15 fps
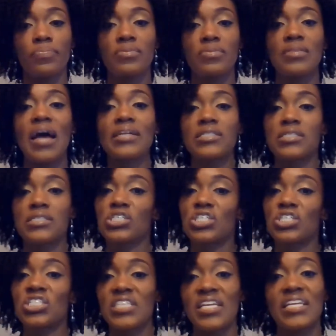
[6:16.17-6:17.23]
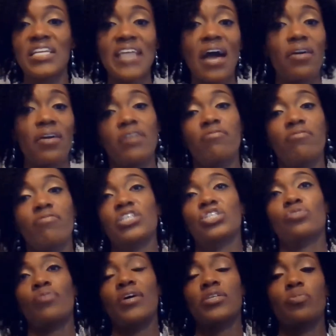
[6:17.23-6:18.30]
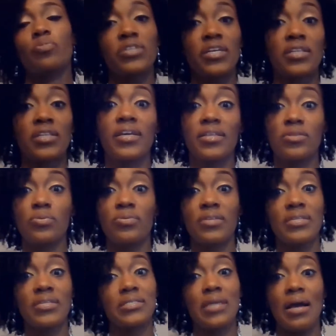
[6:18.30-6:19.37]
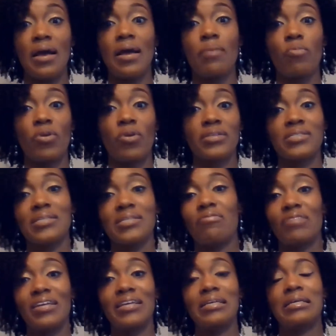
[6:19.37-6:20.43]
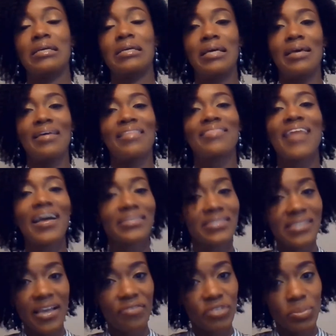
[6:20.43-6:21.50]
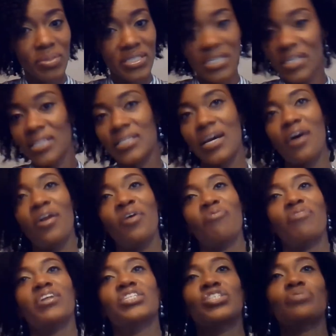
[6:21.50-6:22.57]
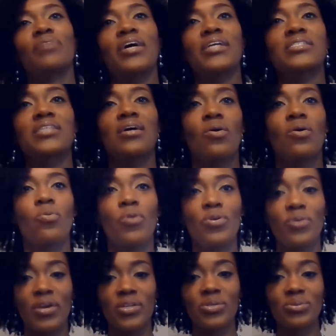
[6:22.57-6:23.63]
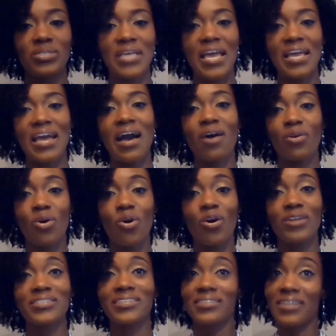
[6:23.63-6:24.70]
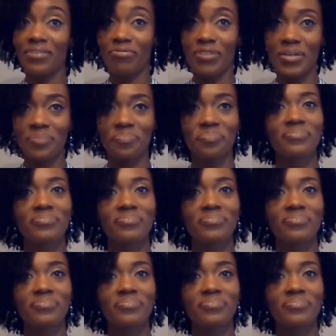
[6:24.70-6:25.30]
not just sitting down in restaurants, particularly during this time where it's not really that safe to be sitting down in restaurants, where you can do takeout or delivery.